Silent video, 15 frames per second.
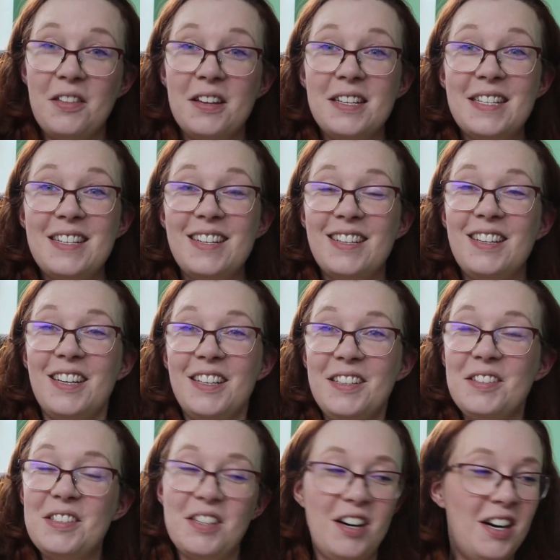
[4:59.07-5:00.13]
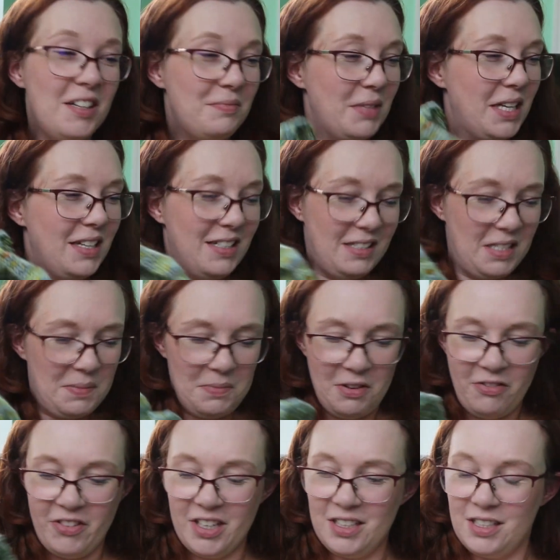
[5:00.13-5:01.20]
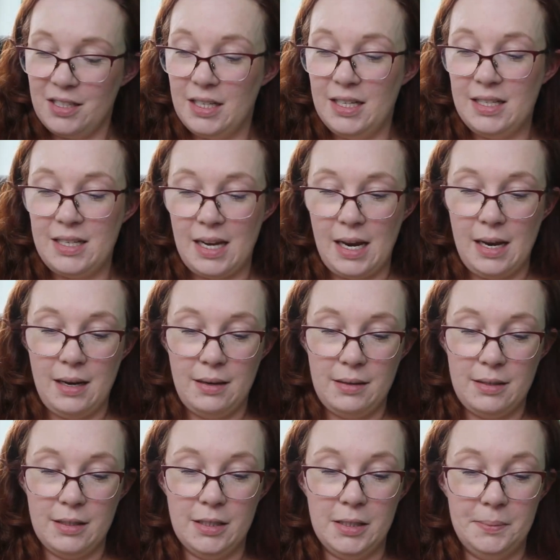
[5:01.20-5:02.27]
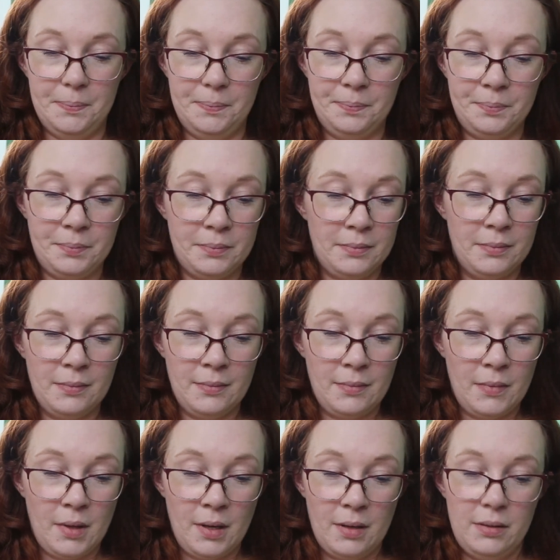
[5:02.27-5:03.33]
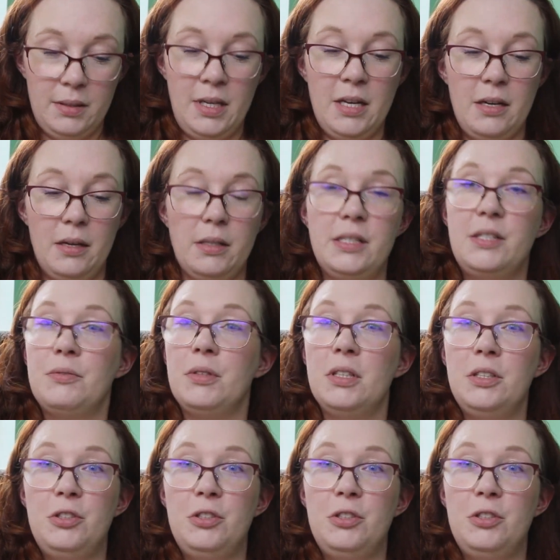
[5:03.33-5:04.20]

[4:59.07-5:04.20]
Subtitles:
this continues on, because it's been fun to knit, and yeah, it's really